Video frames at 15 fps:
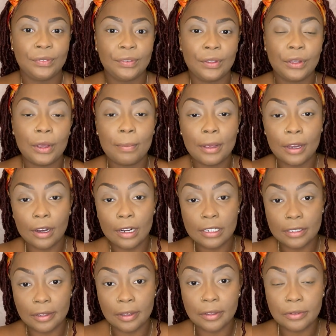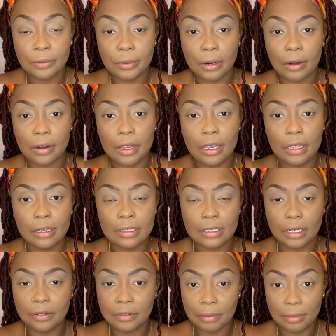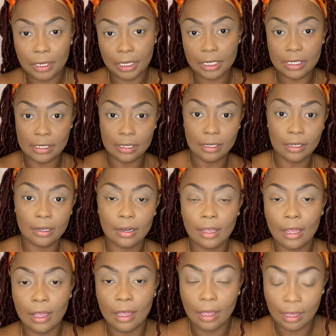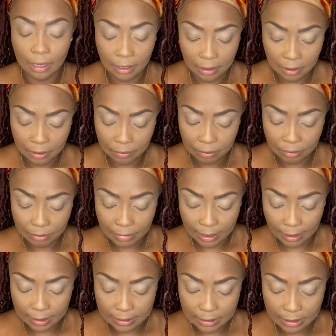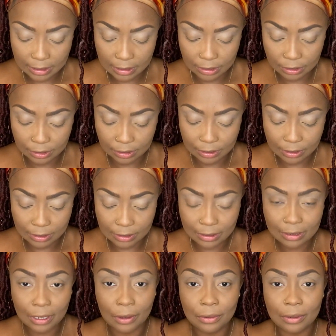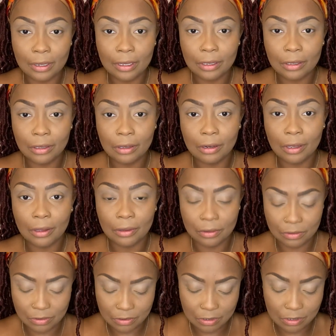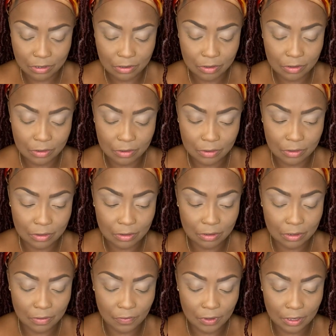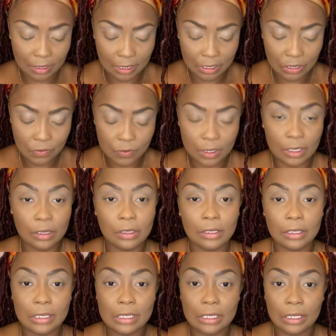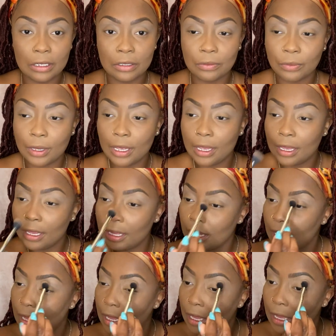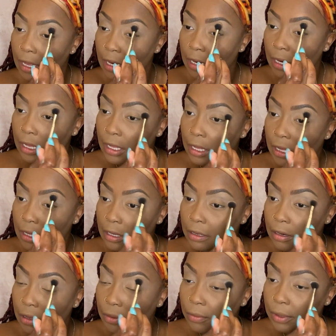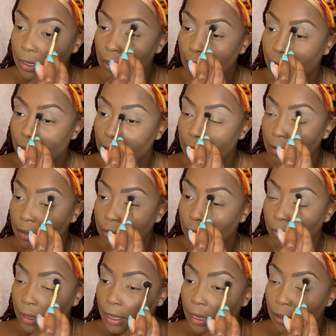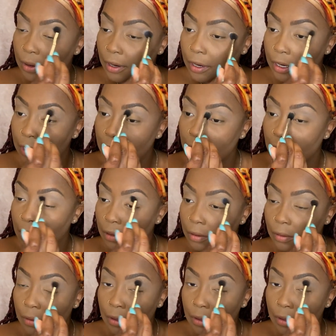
compare ourselves. We're already in the state of comparison, as is. So then, you know, you feel like you want to look a certain way, and you know, when you don't look a certain way, or you know,